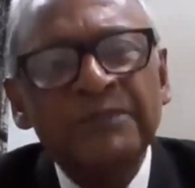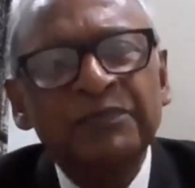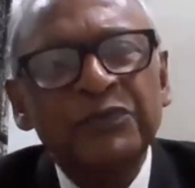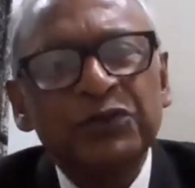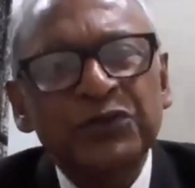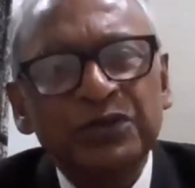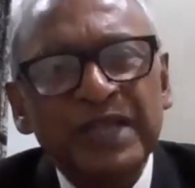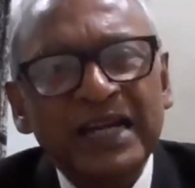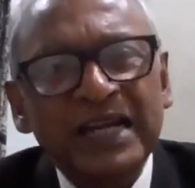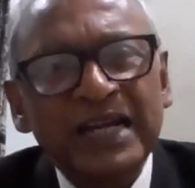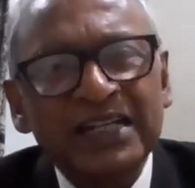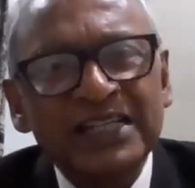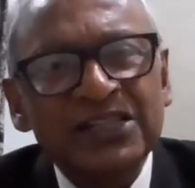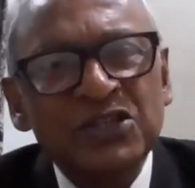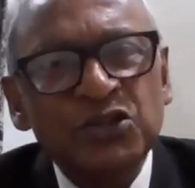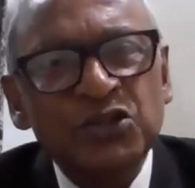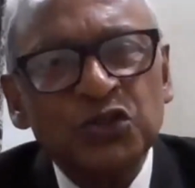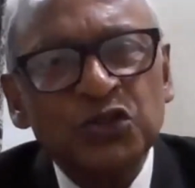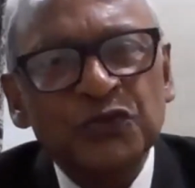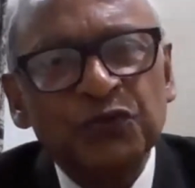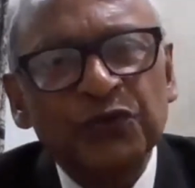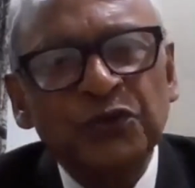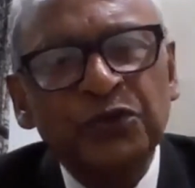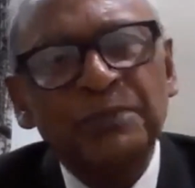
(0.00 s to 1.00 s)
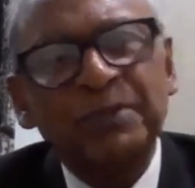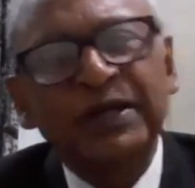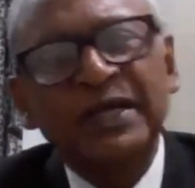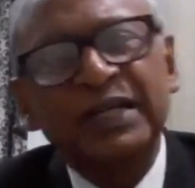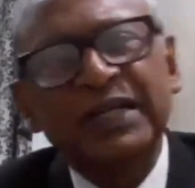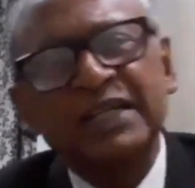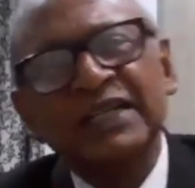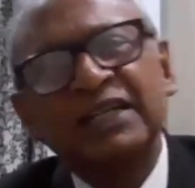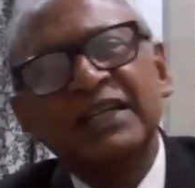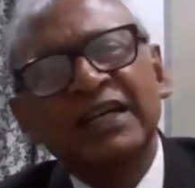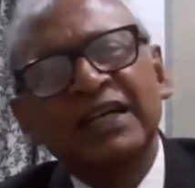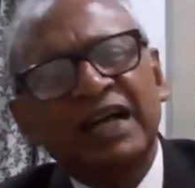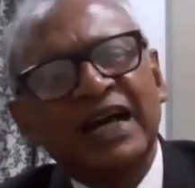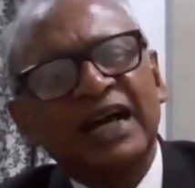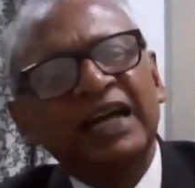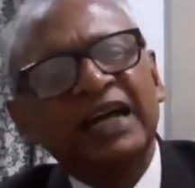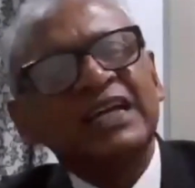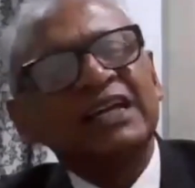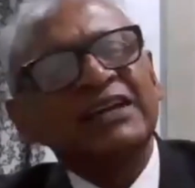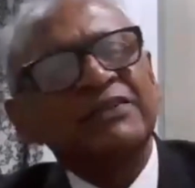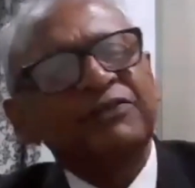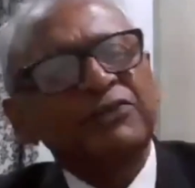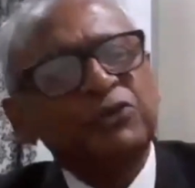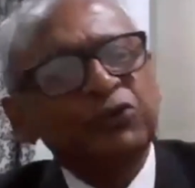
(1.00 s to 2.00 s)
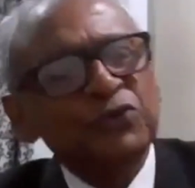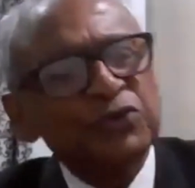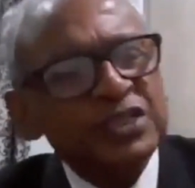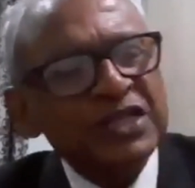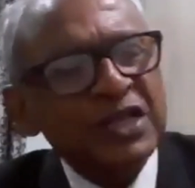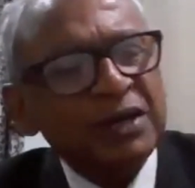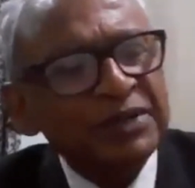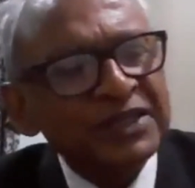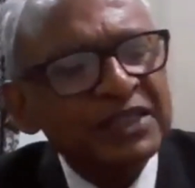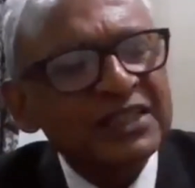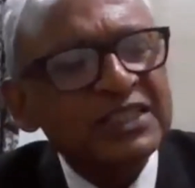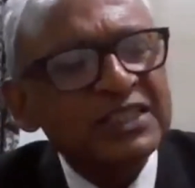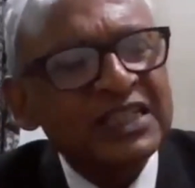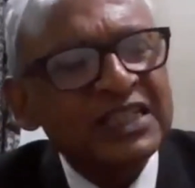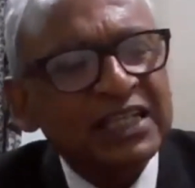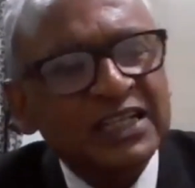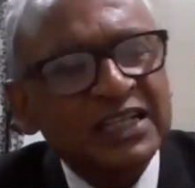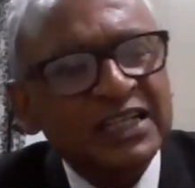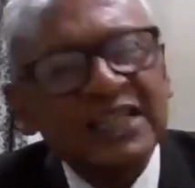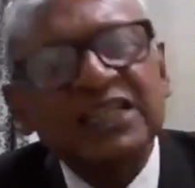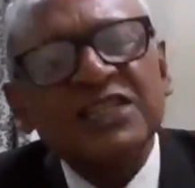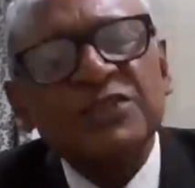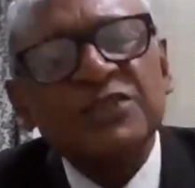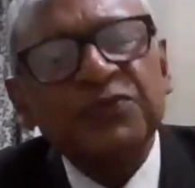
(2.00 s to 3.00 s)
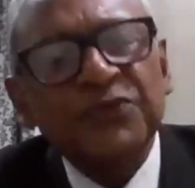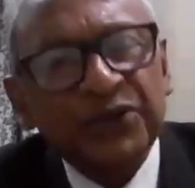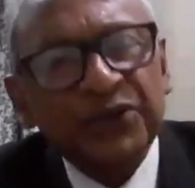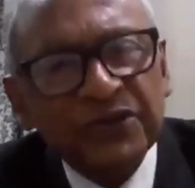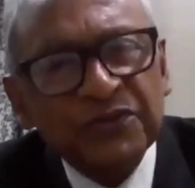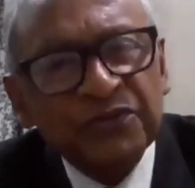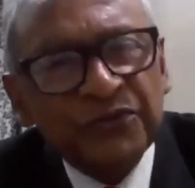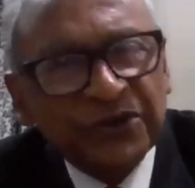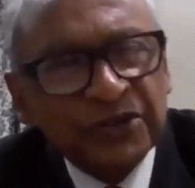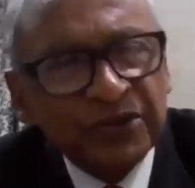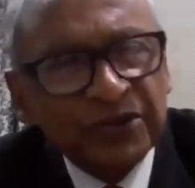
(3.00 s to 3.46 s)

So that is useful. But I have used some other techniques for